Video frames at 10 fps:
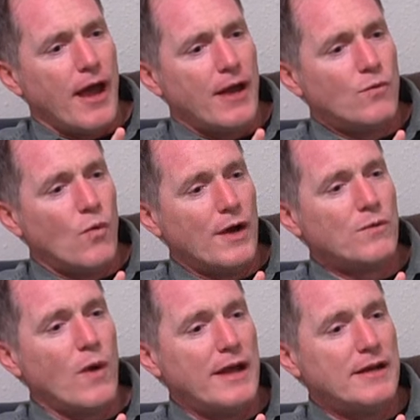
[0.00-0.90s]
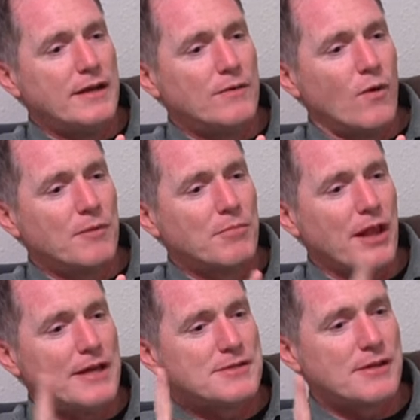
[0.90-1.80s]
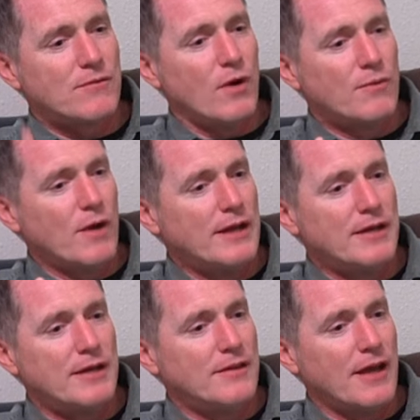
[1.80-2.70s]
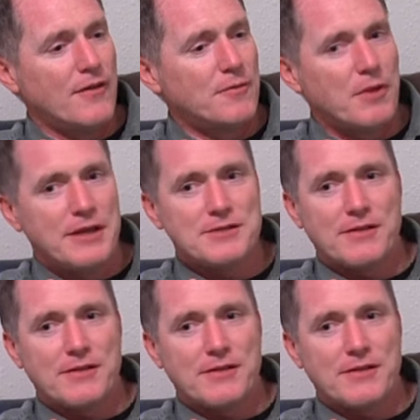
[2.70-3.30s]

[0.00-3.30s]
and one waited in one place and one waited in the other place,